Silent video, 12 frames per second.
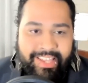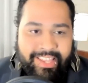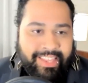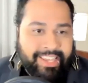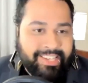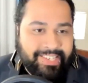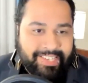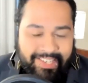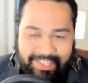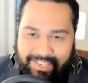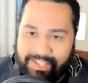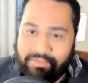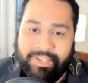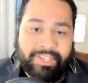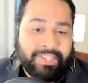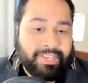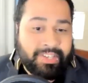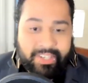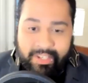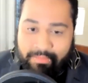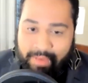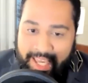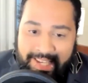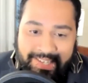these systems and these
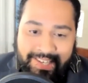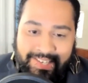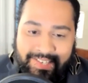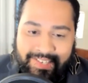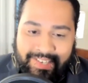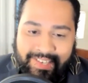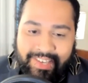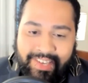spaces